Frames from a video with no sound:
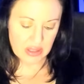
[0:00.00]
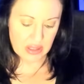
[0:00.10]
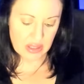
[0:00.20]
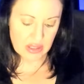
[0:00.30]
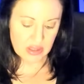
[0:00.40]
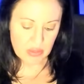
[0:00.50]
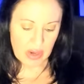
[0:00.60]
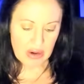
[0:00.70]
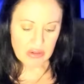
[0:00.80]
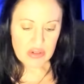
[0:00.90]

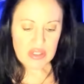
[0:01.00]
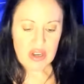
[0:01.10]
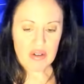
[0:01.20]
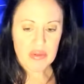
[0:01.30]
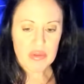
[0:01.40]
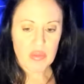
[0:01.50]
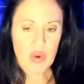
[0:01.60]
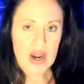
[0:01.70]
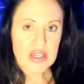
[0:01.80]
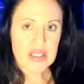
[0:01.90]
Surround yourself with
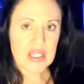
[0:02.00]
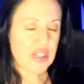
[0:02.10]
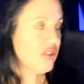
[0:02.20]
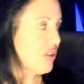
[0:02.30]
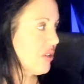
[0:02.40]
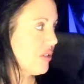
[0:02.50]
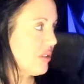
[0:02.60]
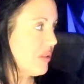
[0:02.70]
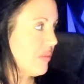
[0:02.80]
wise teachers.